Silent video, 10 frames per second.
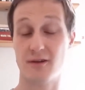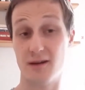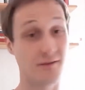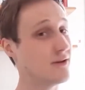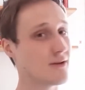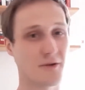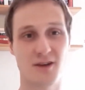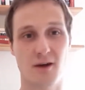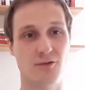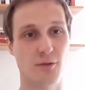if you don't want to
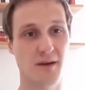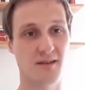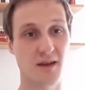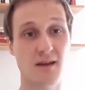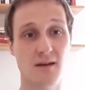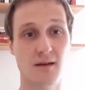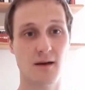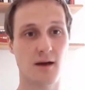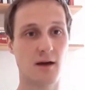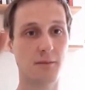go to a meeting,
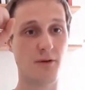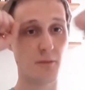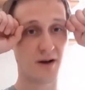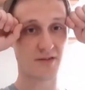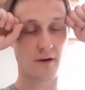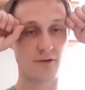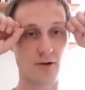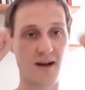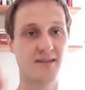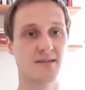put a mask over your
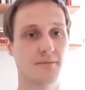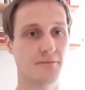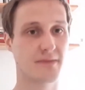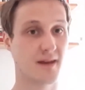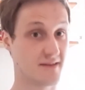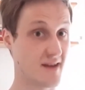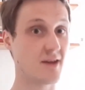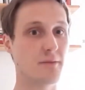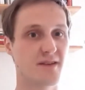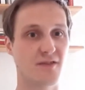eyes, say
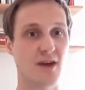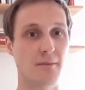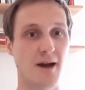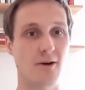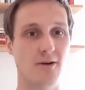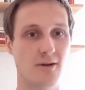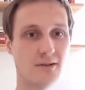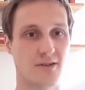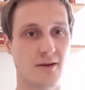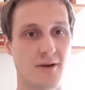you missed the email.
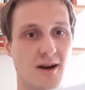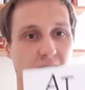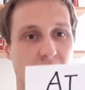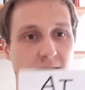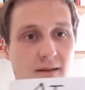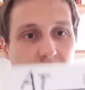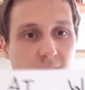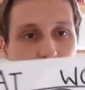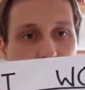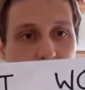So here we are.
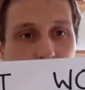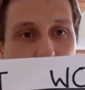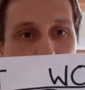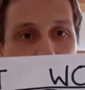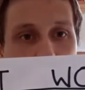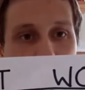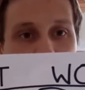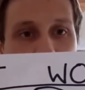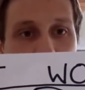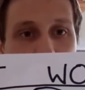Why
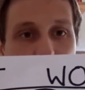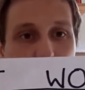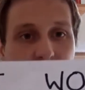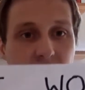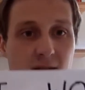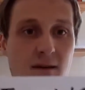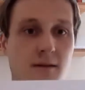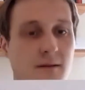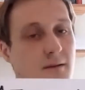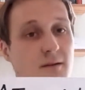didn't you go to a meeting?
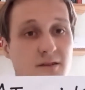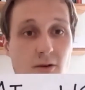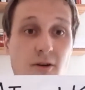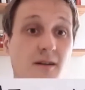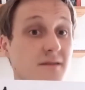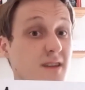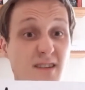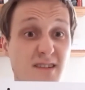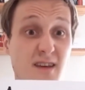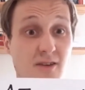Sorry, didn't
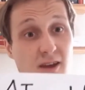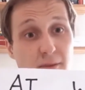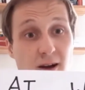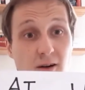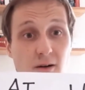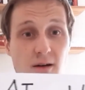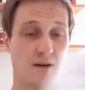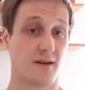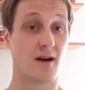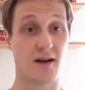see the email.
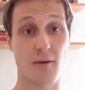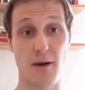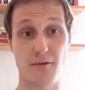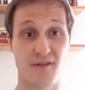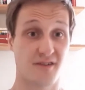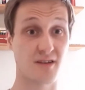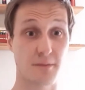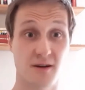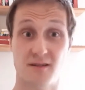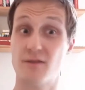Can't get away with it as
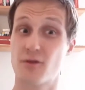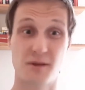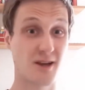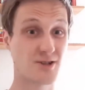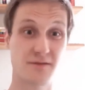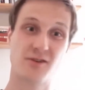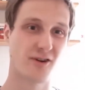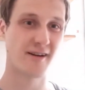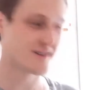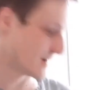disability discrimination if they
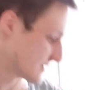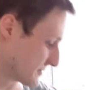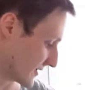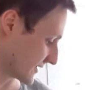try and challenge me on